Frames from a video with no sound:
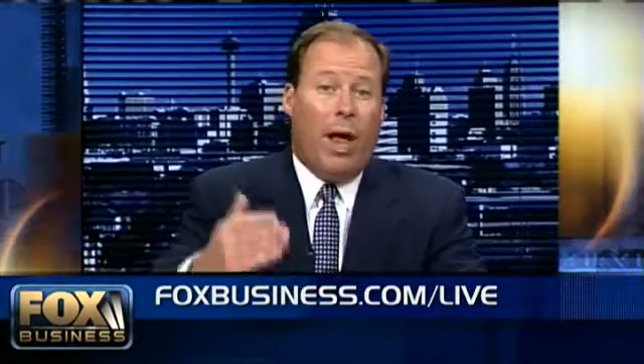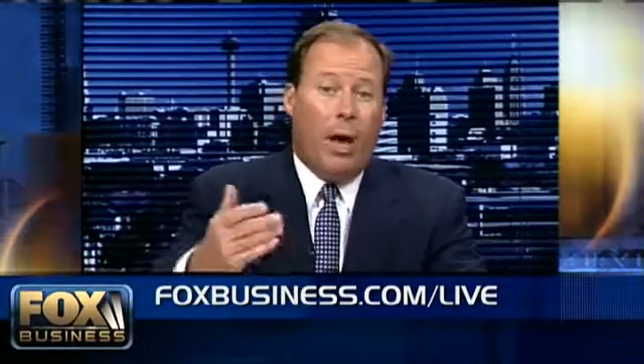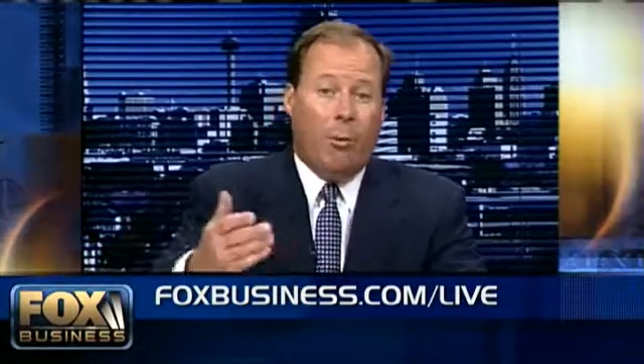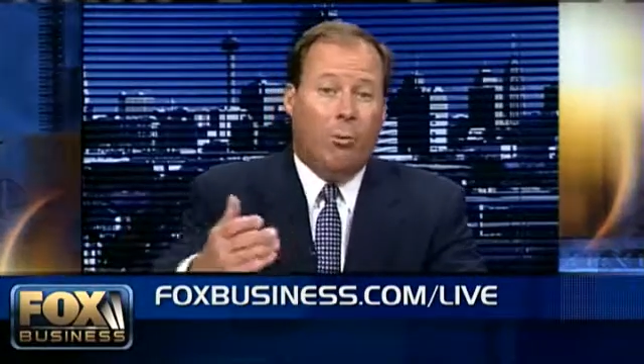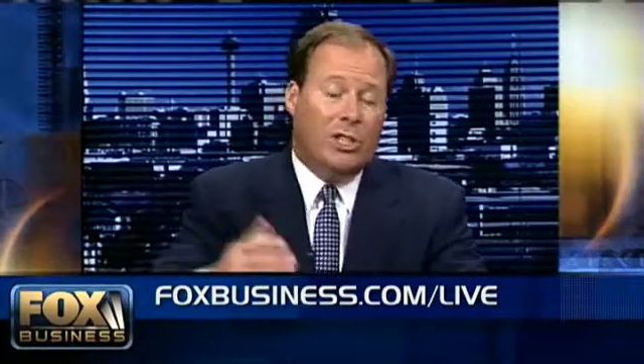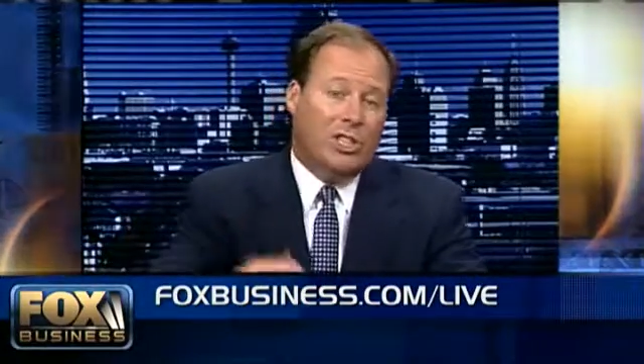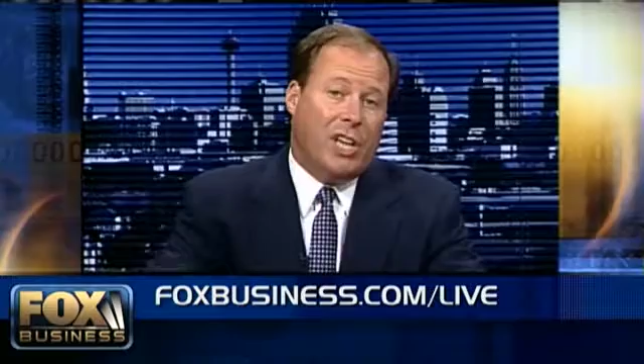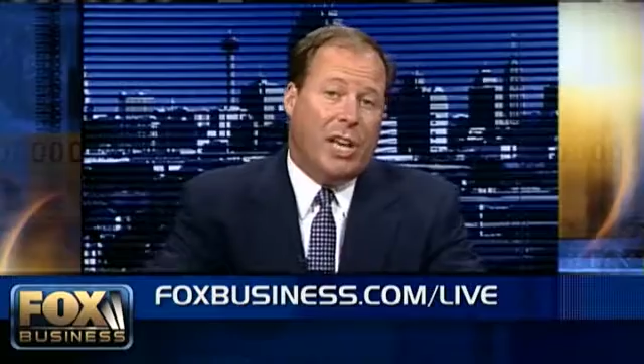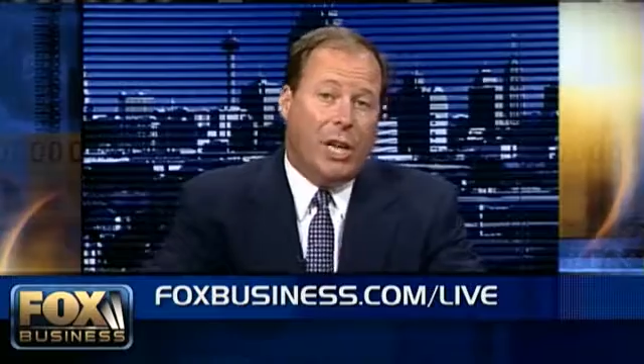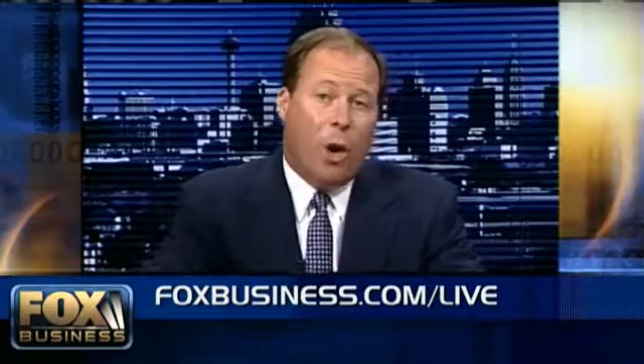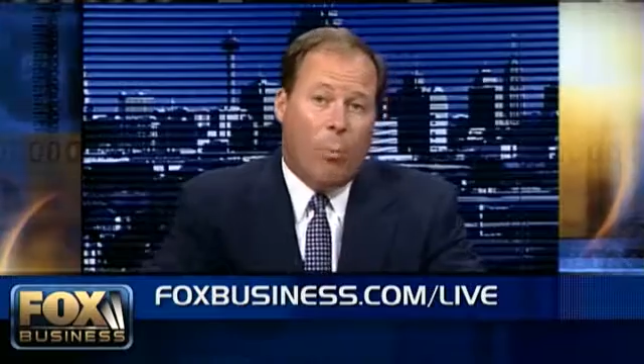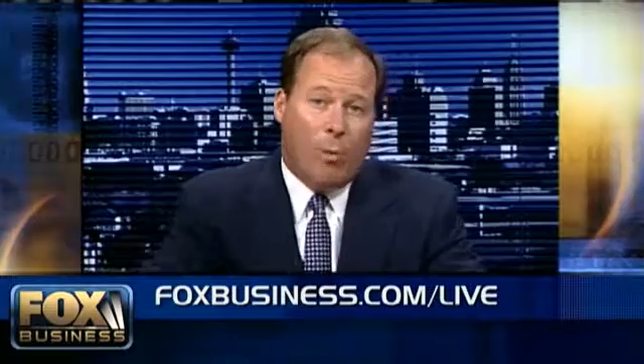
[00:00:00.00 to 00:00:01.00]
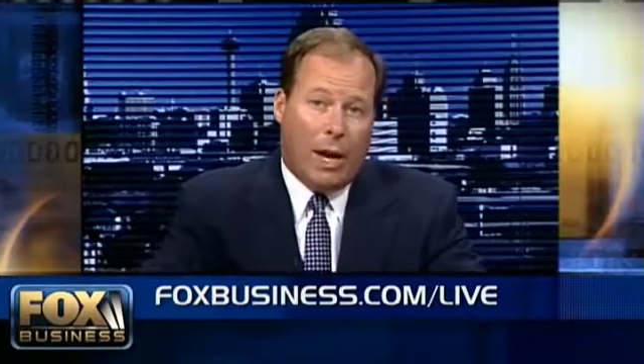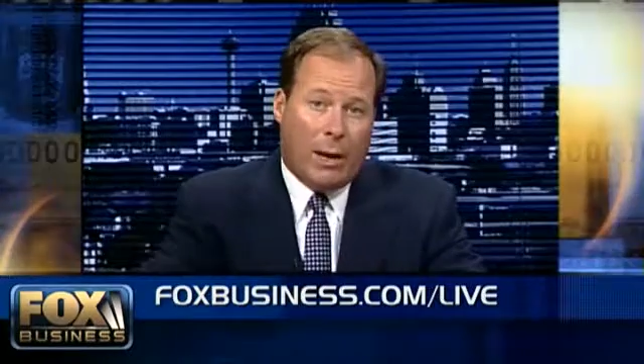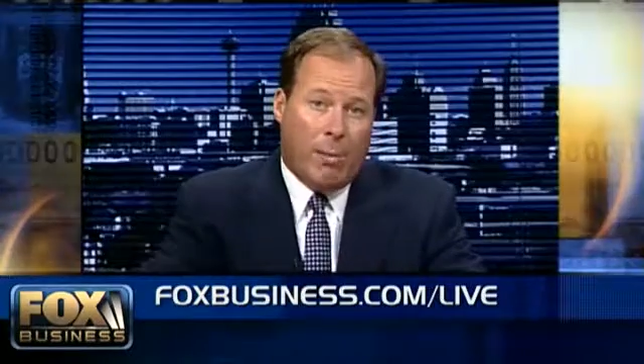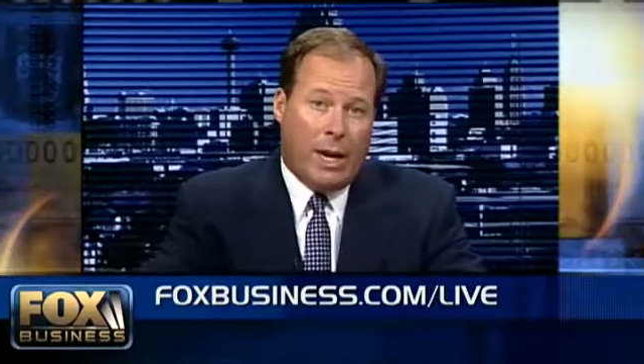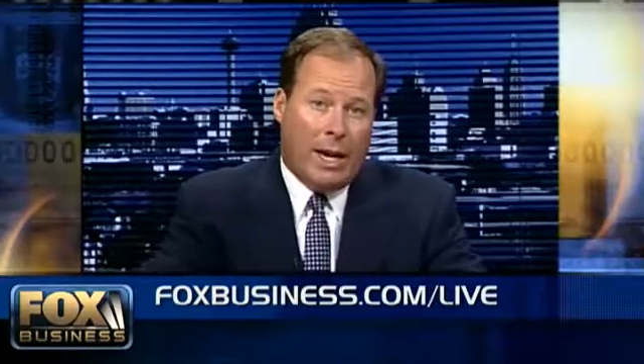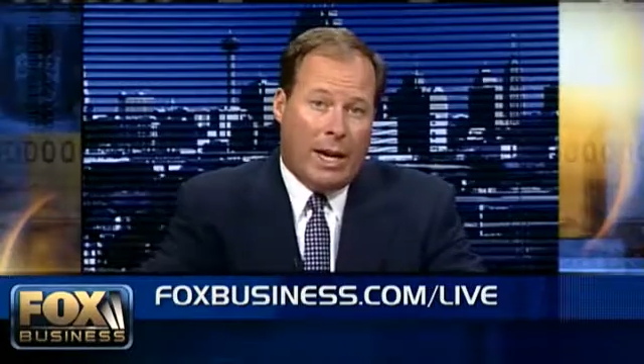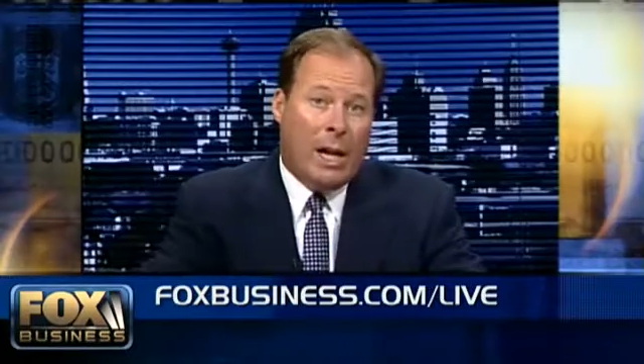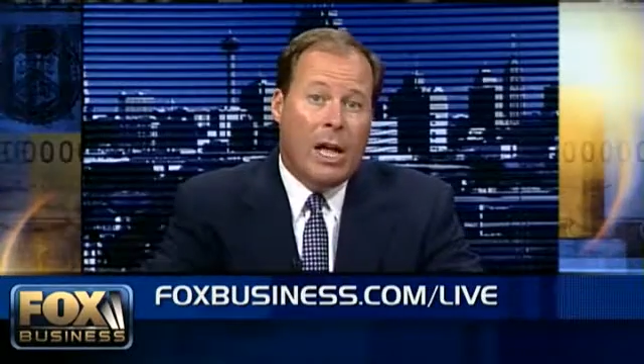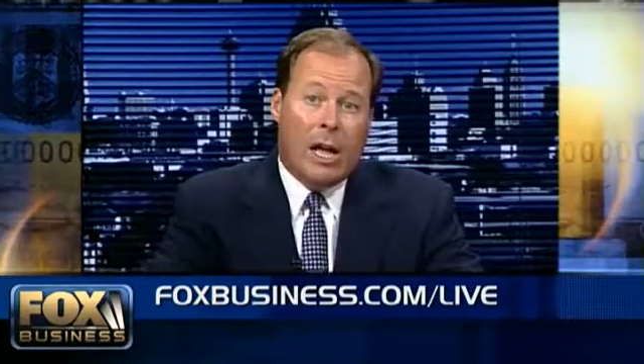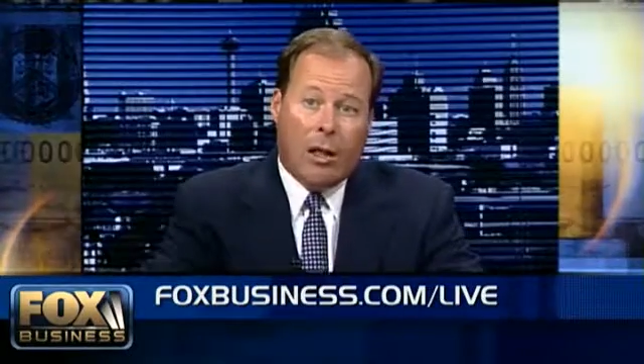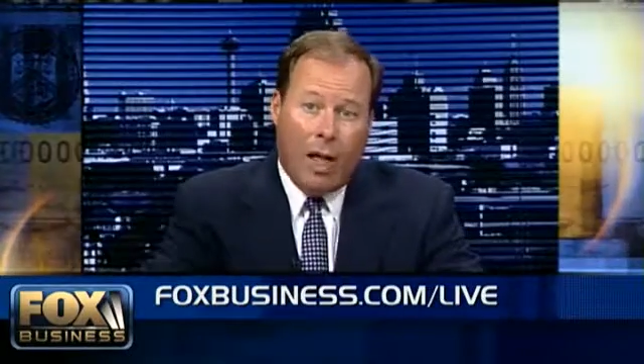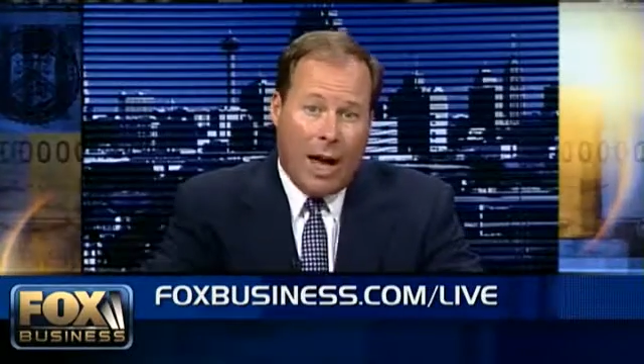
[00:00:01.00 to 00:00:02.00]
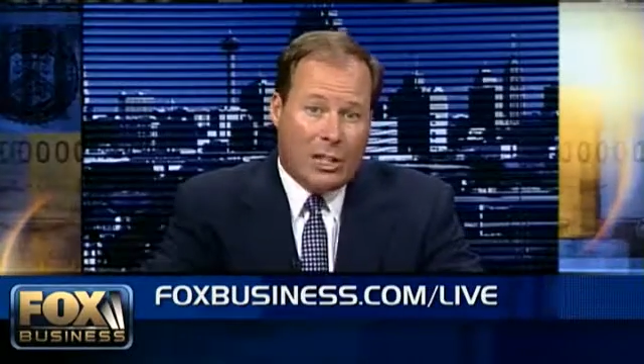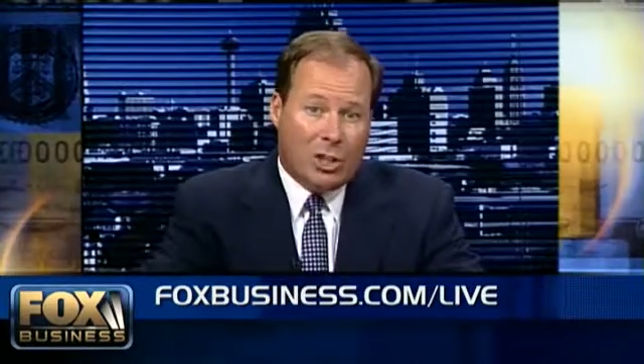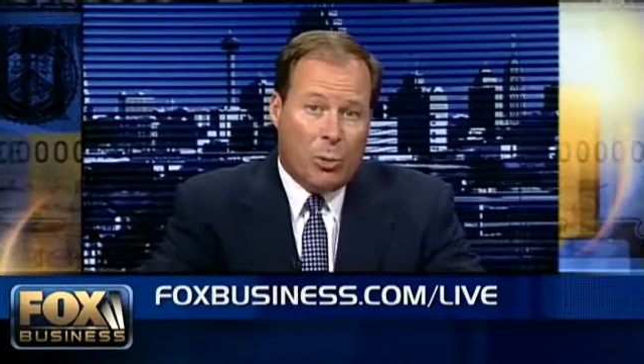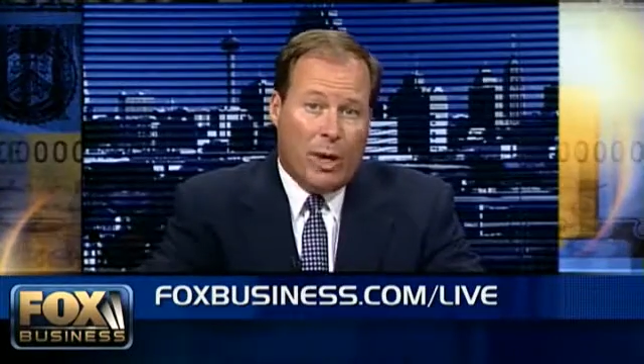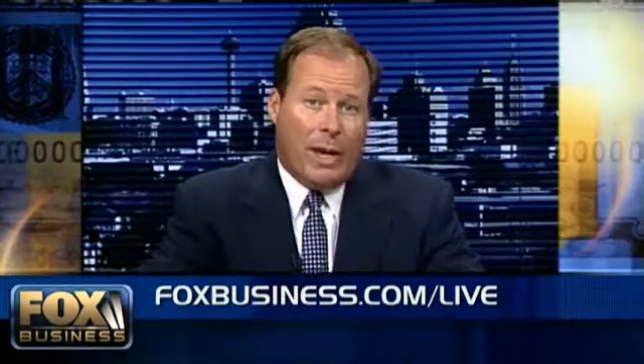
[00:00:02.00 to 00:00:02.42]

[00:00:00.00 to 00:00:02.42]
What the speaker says: I mean, we just had the OPEC meeting last week,